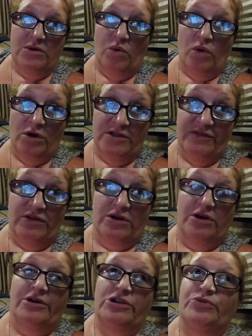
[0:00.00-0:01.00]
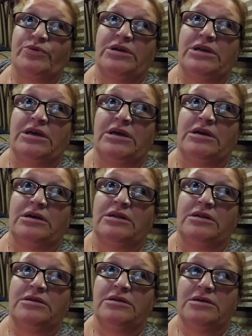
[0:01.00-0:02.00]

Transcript: words of encouragement and